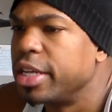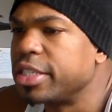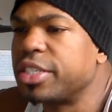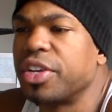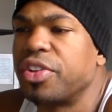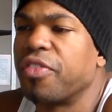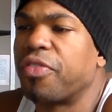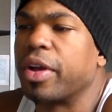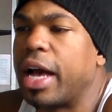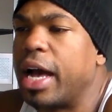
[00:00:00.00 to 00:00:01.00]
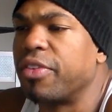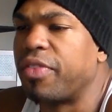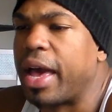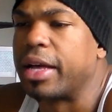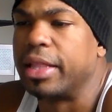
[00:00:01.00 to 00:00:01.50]
This is a different kind
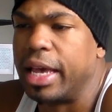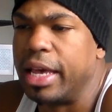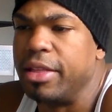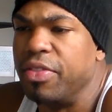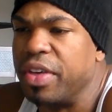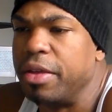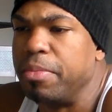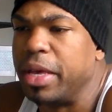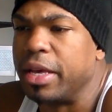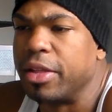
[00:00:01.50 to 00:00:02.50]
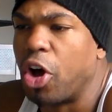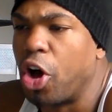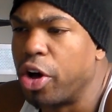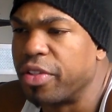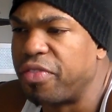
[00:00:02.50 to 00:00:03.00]
of accolade than being in the
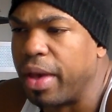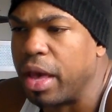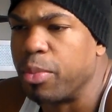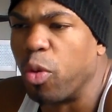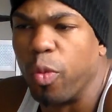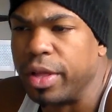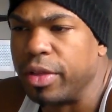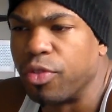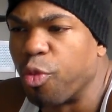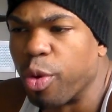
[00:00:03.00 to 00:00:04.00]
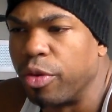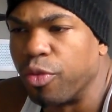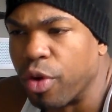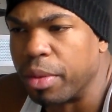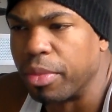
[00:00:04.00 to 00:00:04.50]
Hall of Fame or winning the
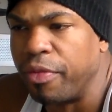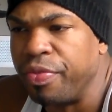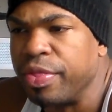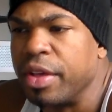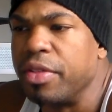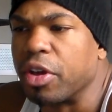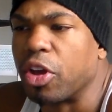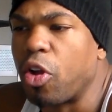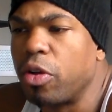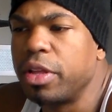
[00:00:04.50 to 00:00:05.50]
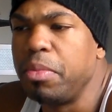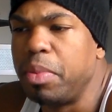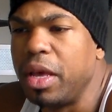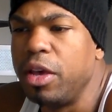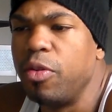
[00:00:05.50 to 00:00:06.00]
Royal Rumble. There can only
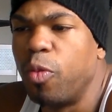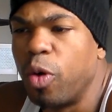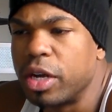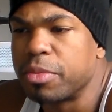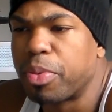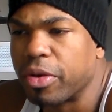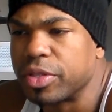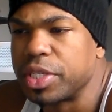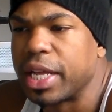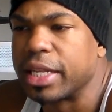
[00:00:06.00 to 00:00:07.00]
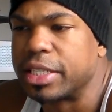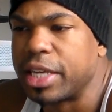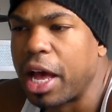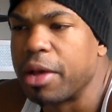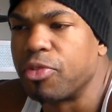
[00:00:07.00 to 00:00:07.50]
be one person at a
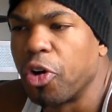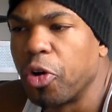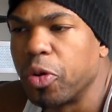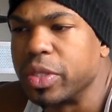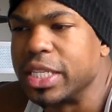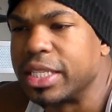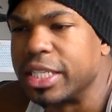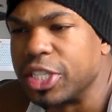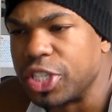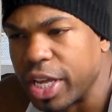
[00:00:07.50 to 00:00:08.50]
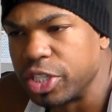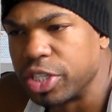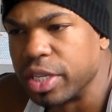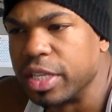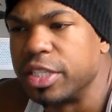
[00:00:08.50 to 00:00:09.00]
time to hold this
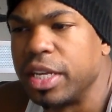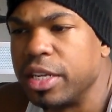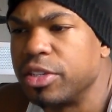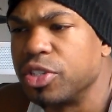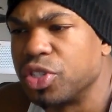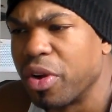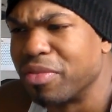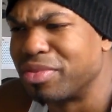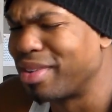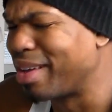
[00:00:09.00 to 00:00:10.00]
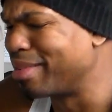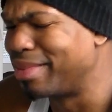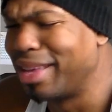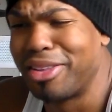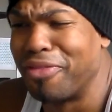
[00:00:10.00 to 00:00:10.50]
distinction, and Cena deserves...
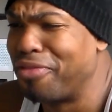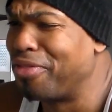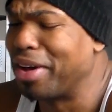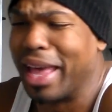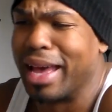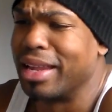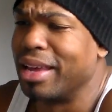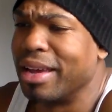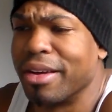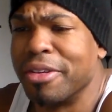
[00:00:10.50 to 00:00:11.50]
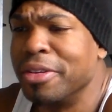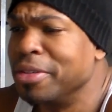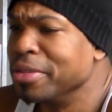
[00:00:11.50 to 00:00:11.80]
get the fuck out of here.